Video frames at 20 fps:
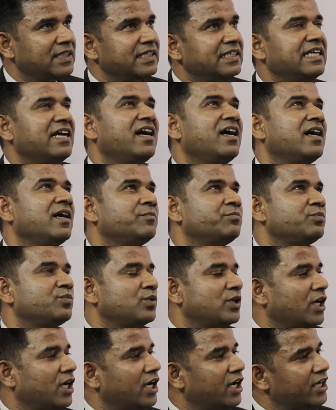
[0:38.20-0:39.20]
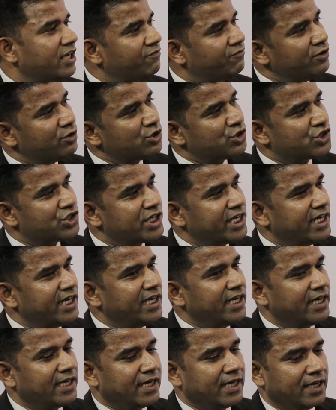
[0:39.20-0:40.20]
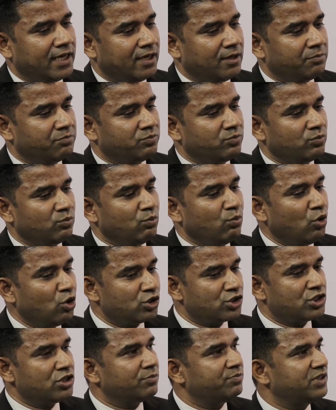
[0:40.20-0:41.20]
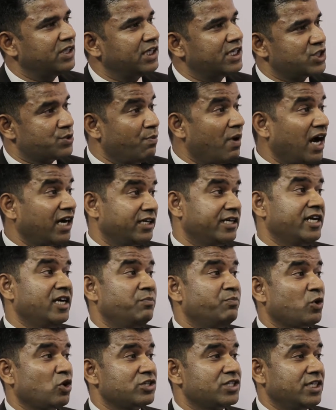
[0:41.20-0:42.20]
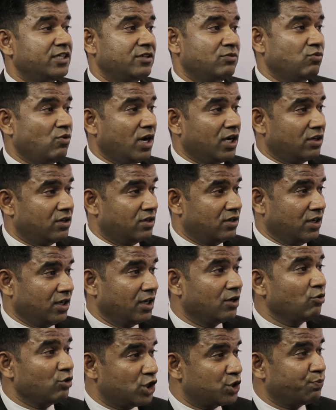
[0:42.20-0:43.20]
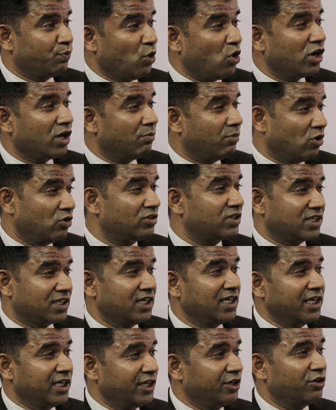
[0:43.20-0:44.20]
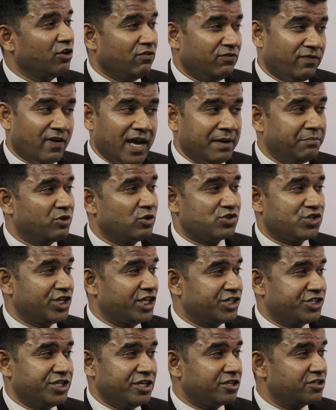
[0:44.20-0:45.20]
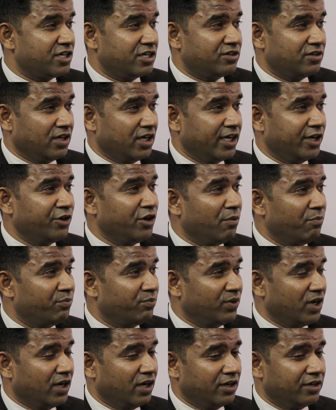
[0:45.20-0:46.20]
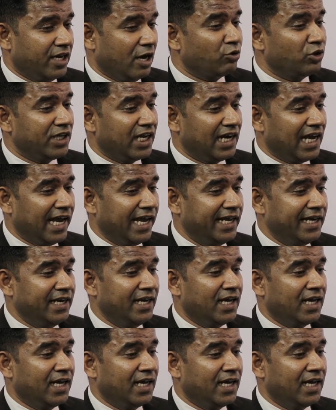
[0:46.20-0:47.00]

Yeah, if you see most of the smart grid project, what we spoke about, you know, 5 to 6 years, down the line,